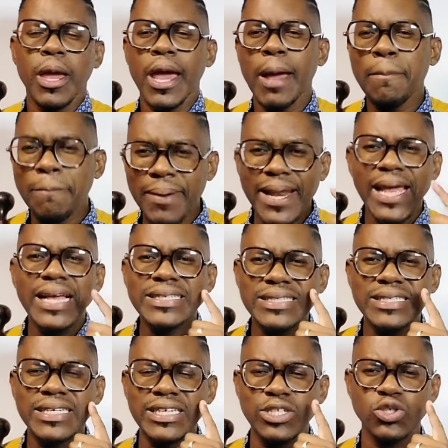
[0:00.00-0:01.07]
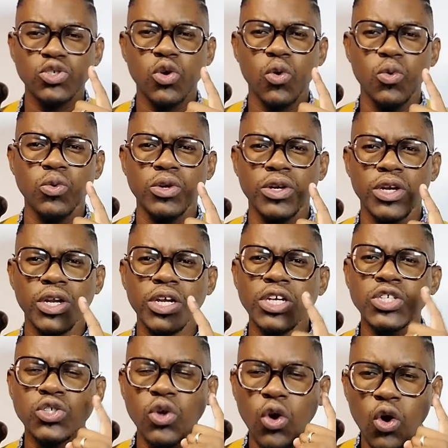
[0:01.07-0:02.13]
A black skin tone
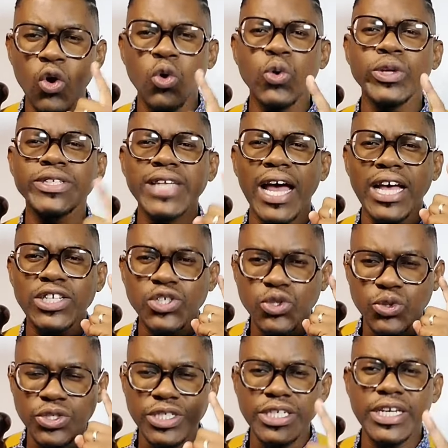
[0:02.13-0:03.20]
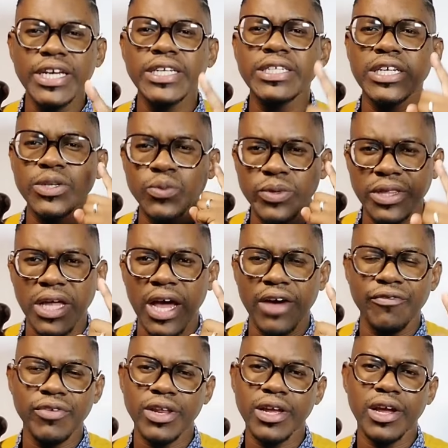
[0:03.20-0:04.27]
is always associated with
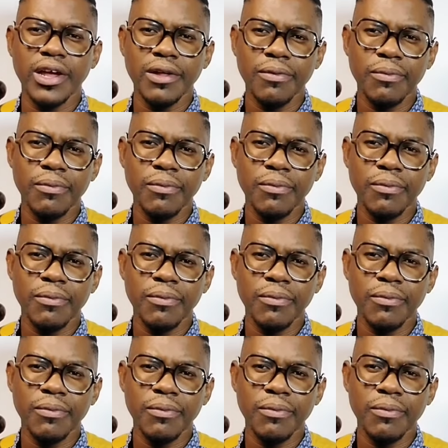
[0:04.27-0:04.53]
Africa.